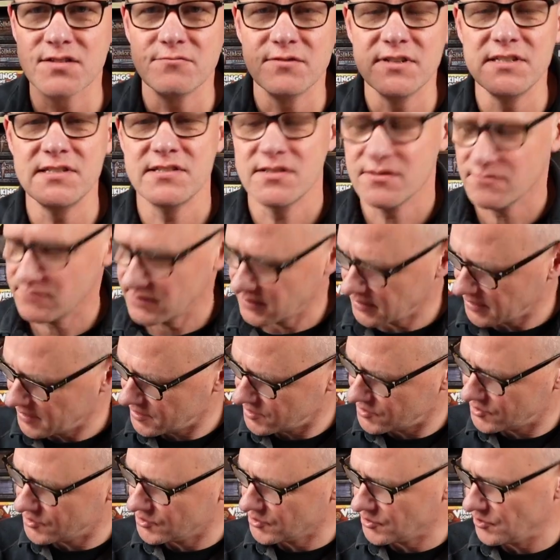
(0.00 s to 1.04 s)
recent
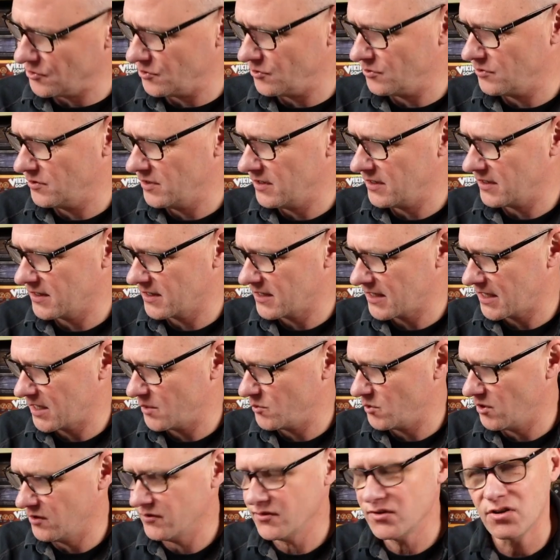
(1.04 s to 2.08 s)
release Dune, a game
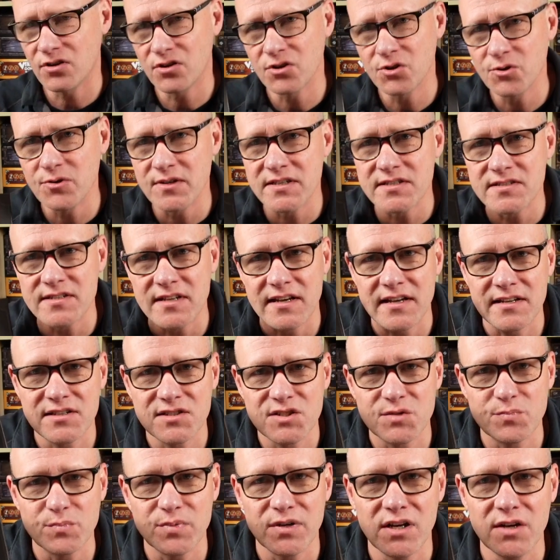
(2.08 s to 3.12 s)
of conquest and
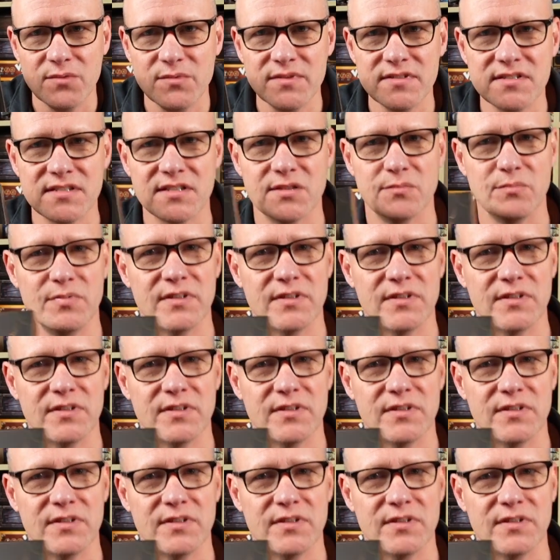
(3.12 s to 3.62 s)
diplomacy,